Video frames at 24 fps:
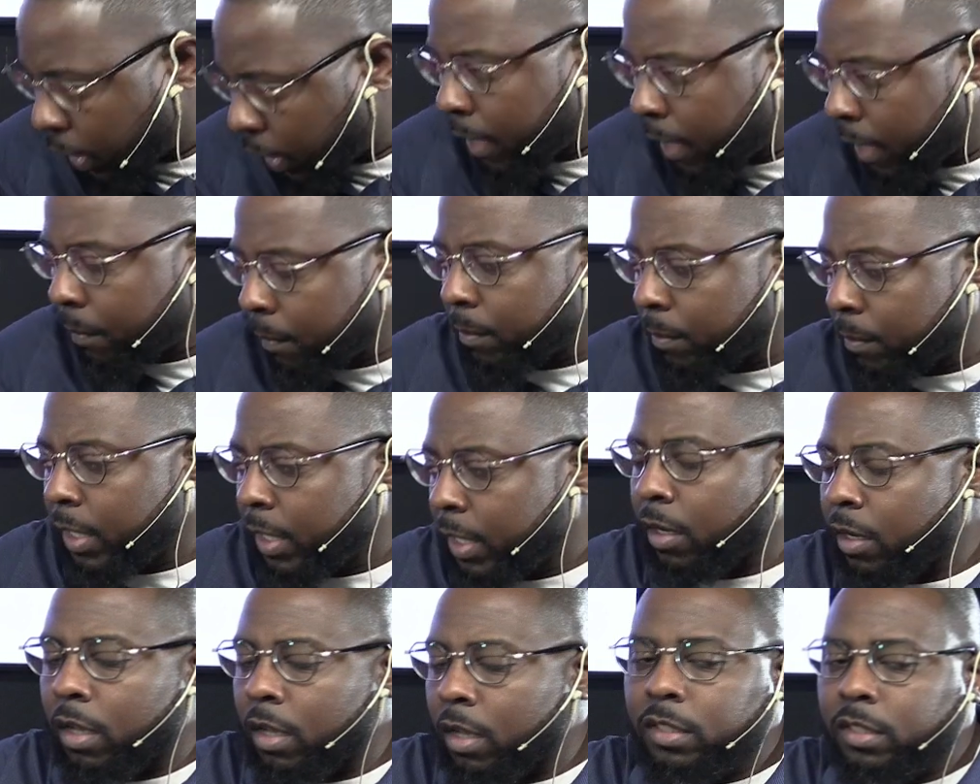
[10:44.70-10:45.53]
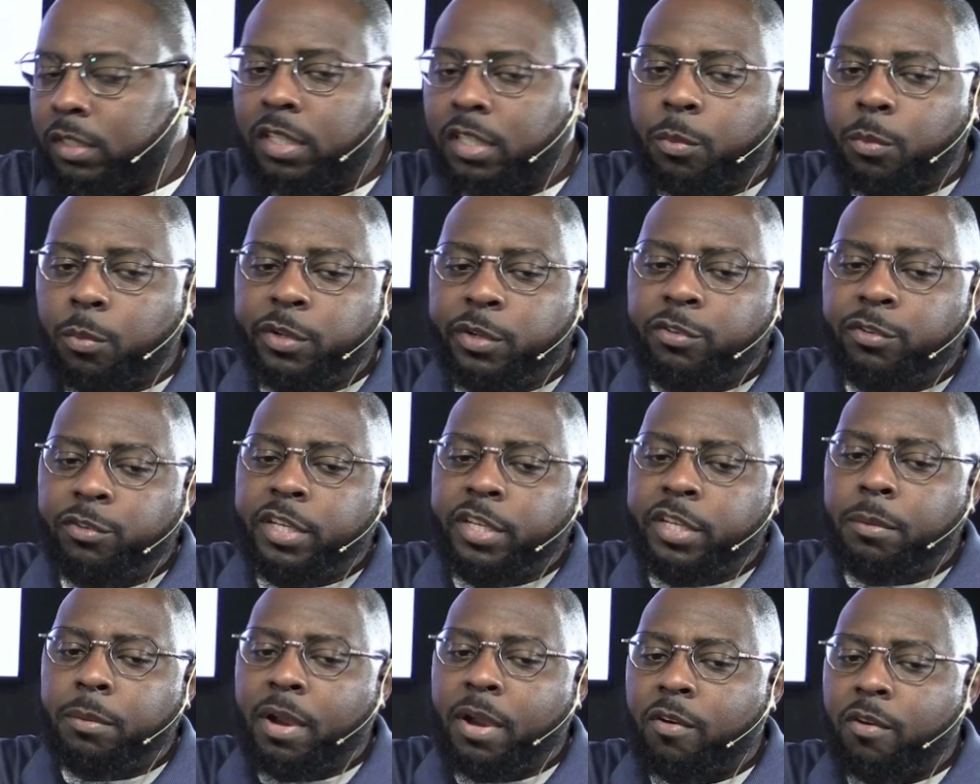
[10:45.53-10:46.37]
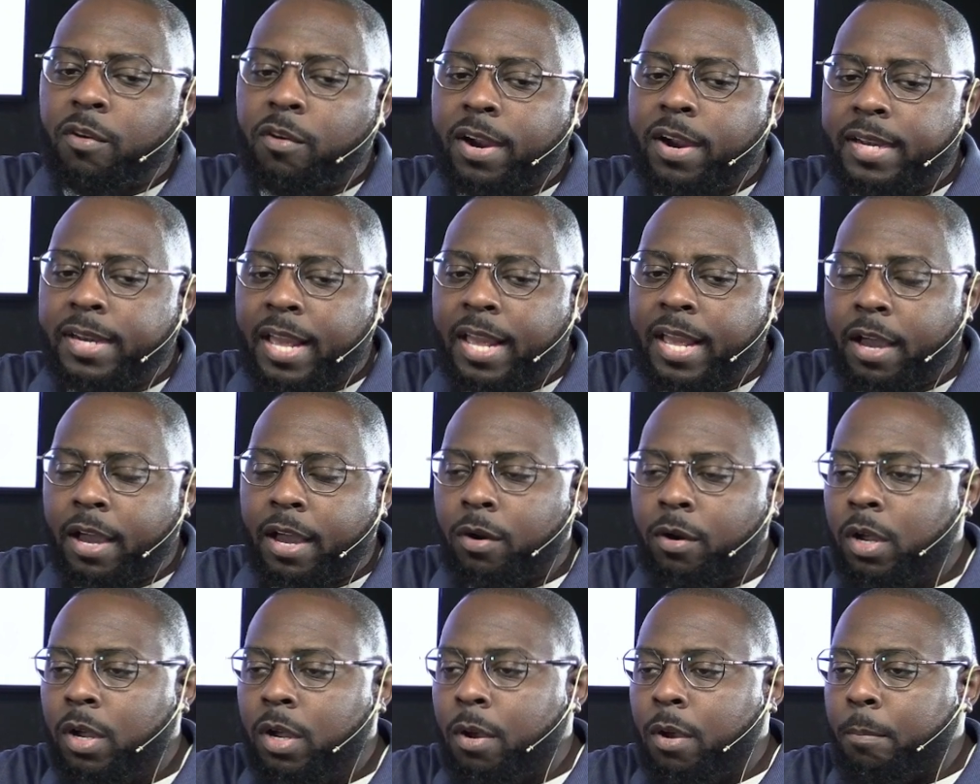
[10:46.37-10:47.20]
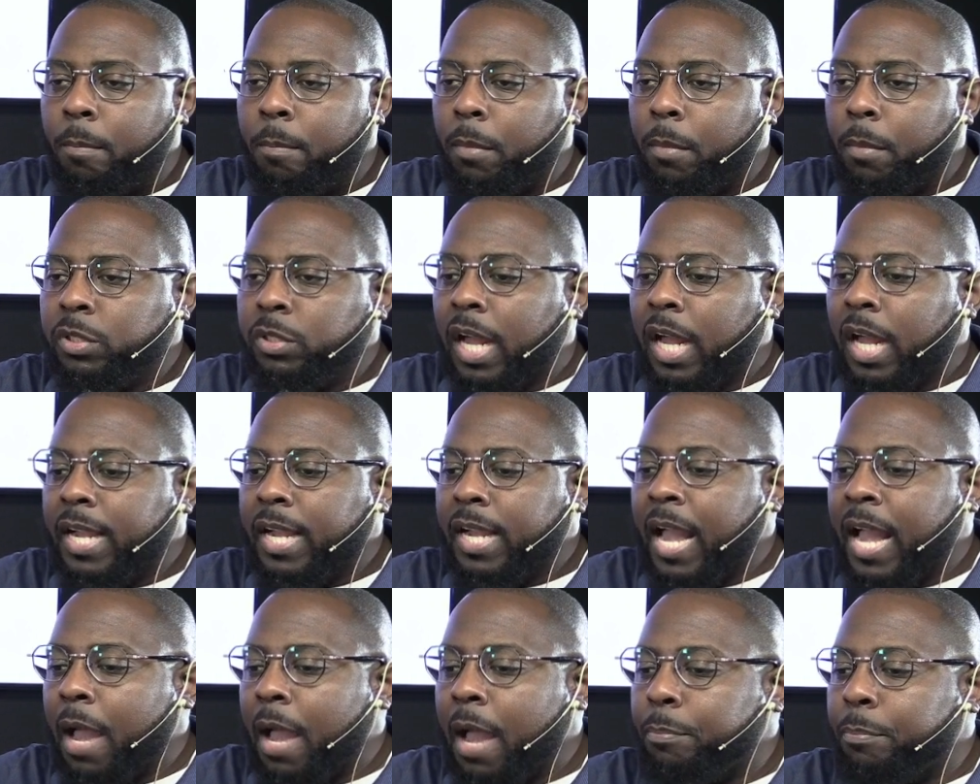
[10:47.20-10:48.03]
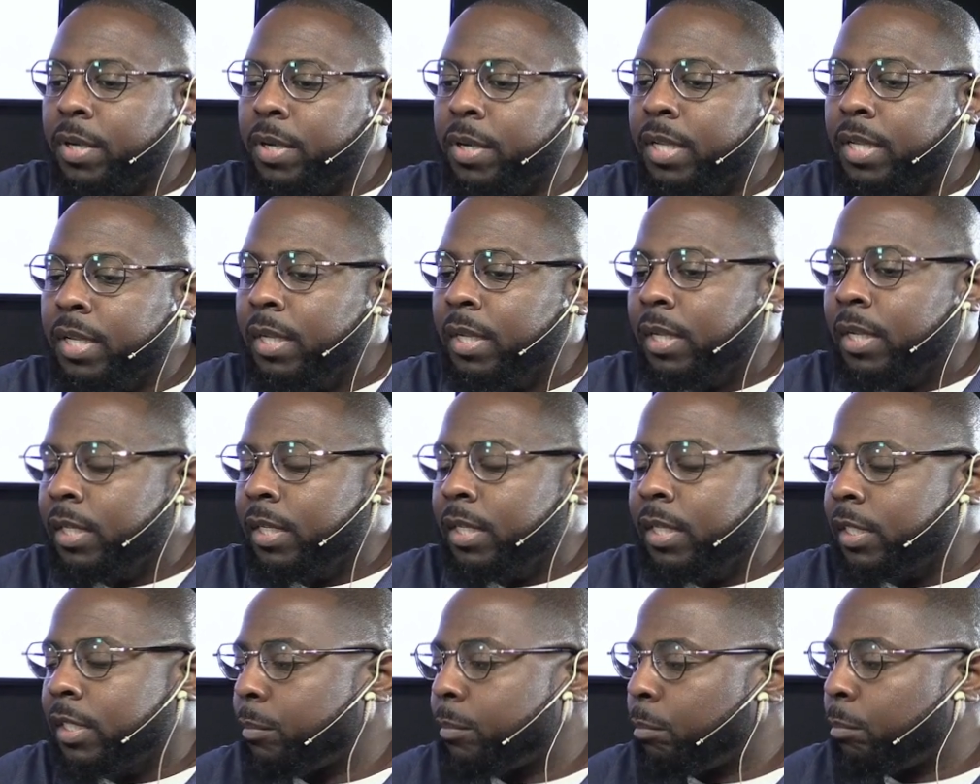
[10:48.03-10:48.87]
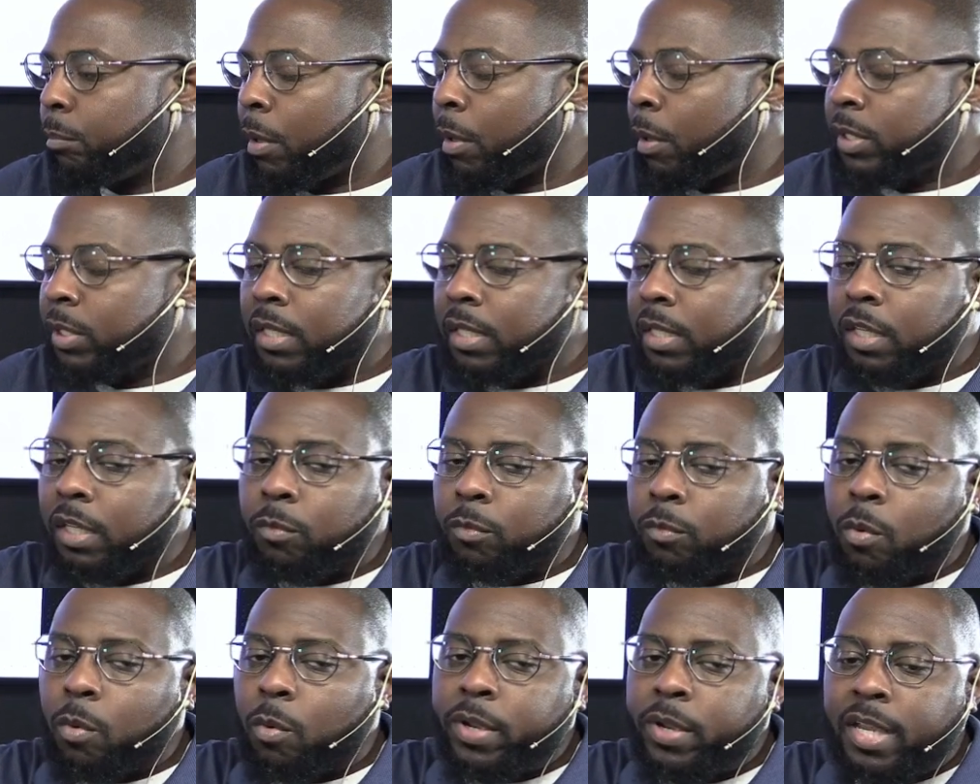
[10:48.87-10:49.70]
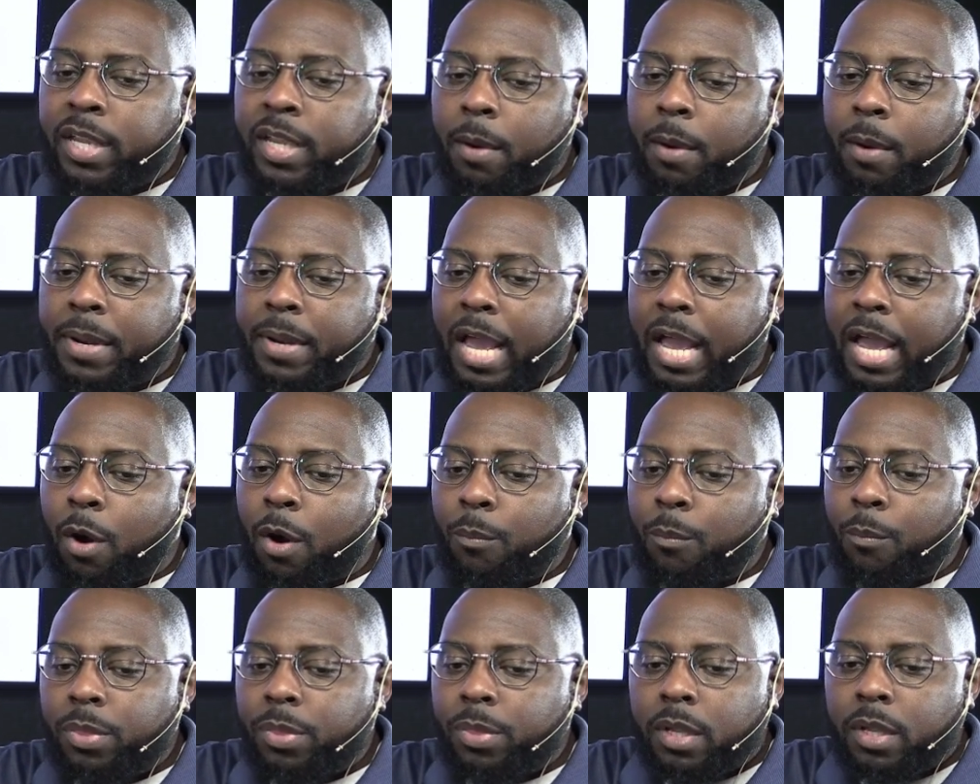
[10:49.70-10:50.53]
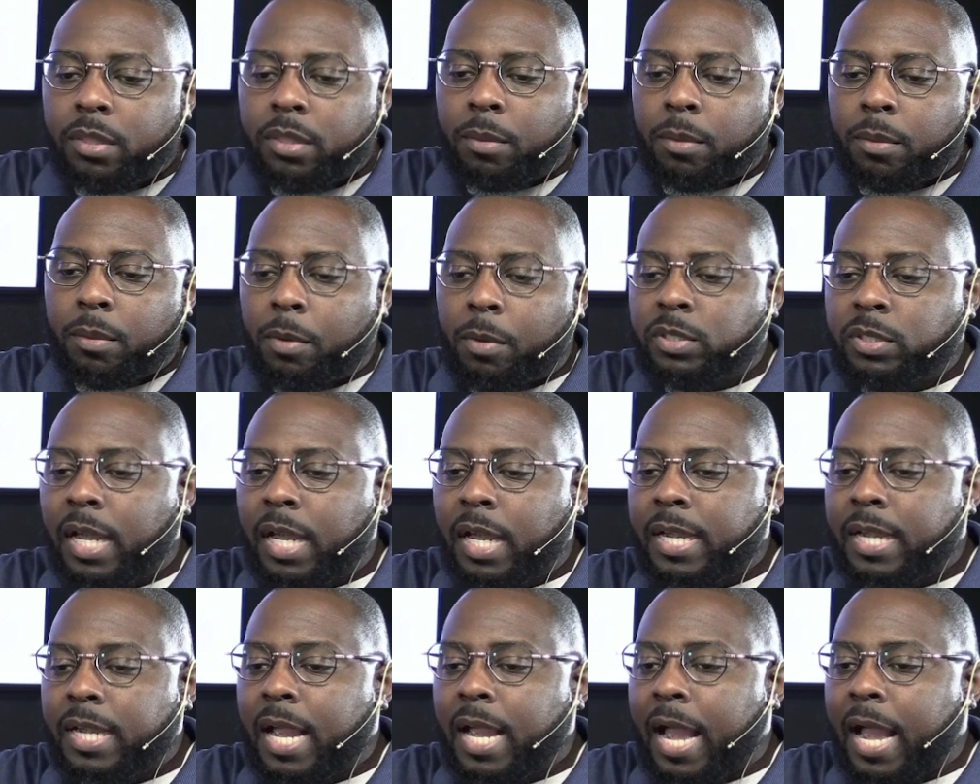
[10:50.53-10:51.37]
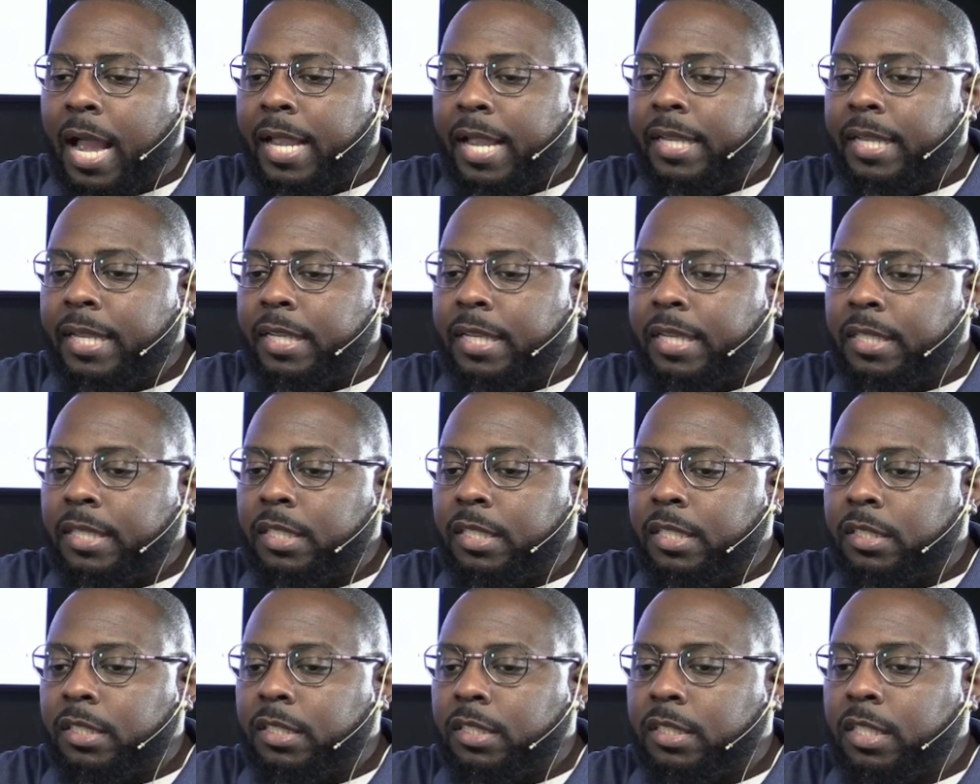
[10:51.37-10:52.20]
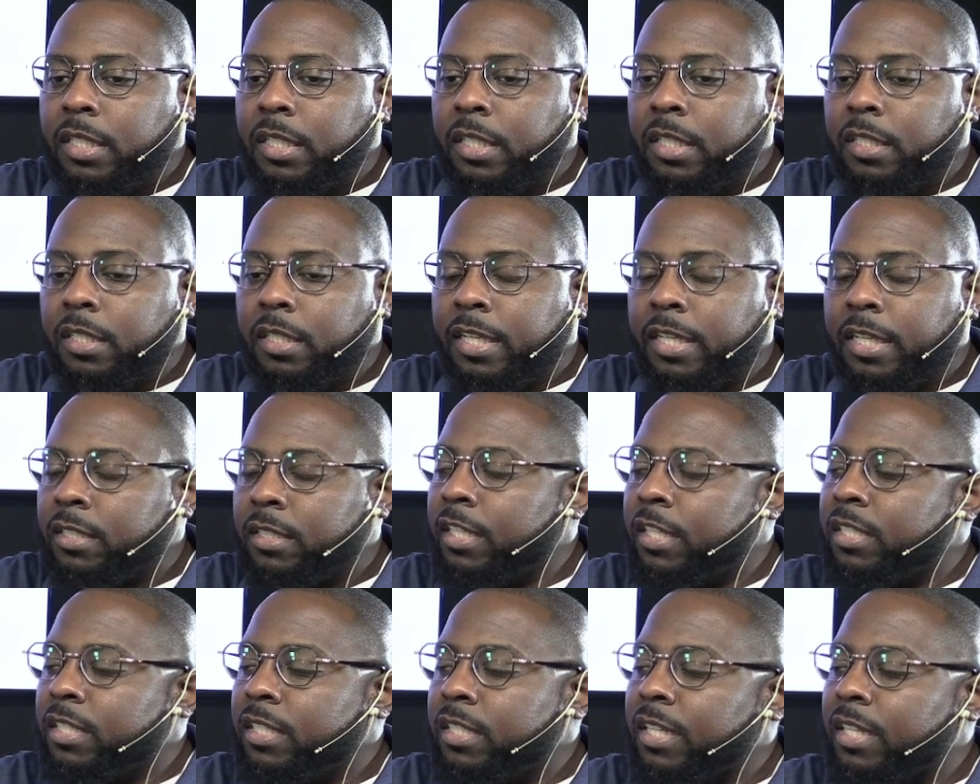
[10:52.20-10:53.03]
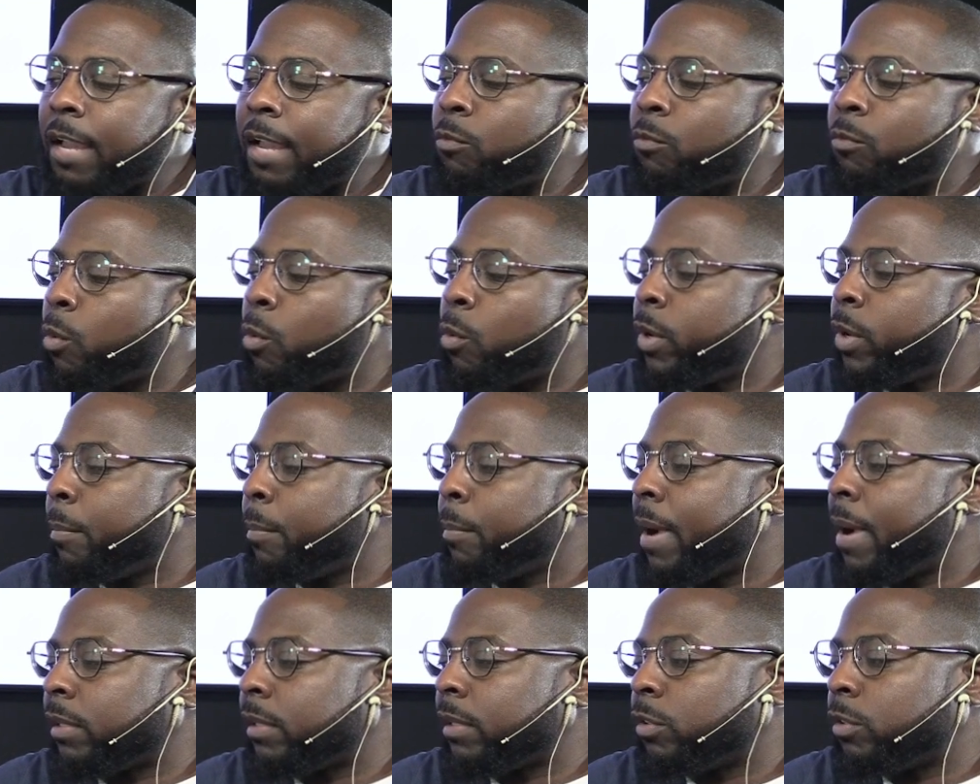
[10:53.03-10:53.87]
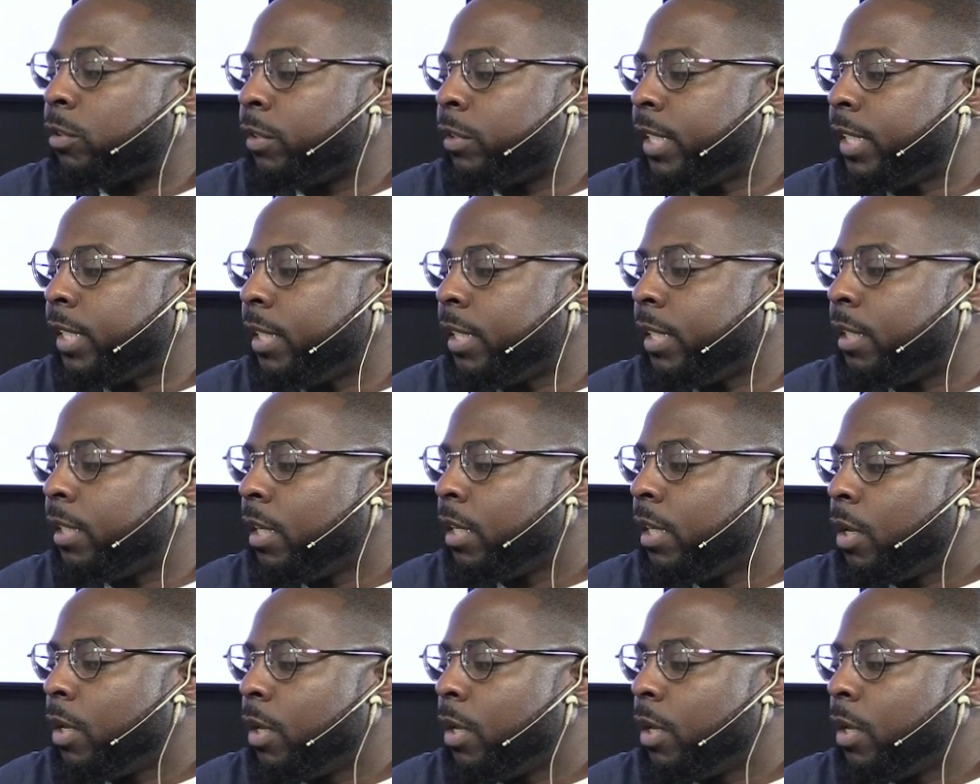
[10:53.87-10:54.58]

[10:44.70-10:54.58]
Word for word: right. This is all the stuff we're reading about right now. Most High God put Most High. Look, when we coming out, the Most High God is it, it's it's like what we about to read.